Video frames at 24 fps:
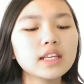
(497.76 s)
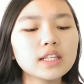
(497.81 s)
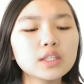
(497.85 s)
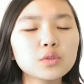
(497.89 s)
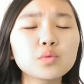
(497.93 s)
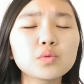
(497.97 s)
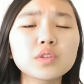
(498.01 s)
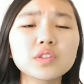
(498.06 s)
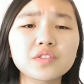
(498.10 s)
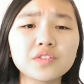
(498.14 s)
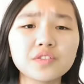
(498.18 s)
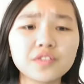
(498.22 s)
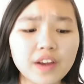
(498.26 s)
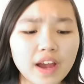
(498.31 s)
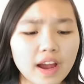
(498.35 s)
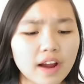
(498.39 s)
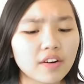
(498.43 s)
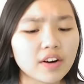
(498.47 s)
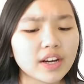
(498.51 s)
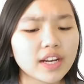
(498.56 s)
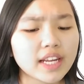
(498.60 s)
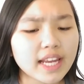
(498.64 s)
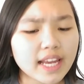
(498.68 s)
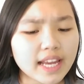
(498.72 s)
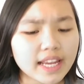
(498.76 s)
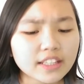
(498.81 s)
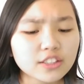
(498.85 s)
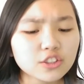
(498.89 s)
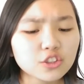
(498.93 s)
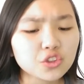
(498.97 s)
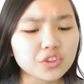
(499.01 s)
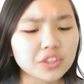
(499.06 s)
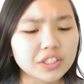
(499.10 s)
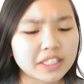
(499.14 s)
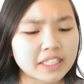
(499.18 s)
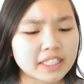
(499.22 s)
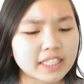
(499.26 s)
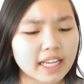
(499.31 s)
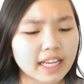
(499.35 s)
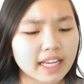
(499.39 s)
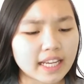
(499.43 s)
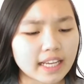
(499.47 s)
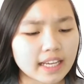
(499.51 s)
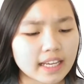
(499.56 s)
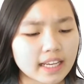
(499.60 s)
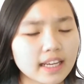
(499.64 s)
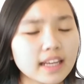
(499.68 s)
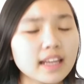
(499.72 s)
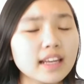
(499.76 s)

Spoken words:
This was very interesting.